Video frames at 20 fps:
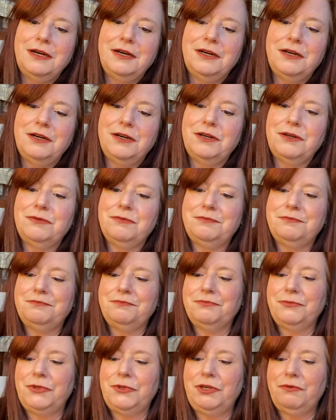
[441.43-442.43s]

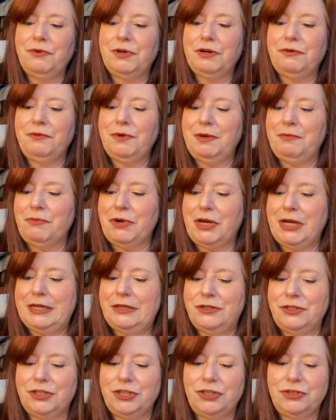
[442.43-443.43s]
you want a
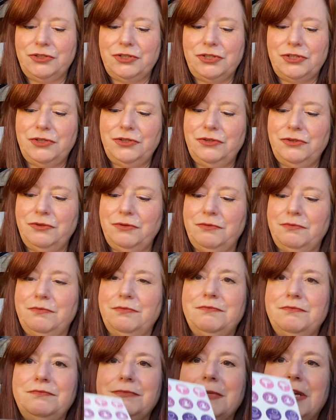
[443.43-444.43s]
reminder to,
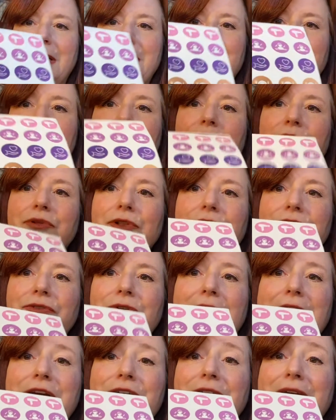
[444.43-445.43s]
I don't know, blow
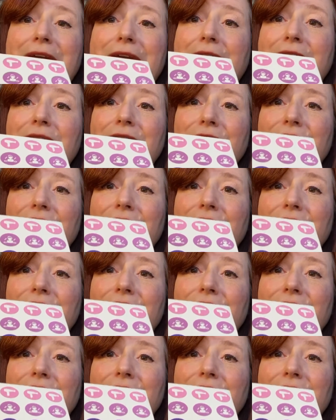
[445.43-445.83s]
dry your hair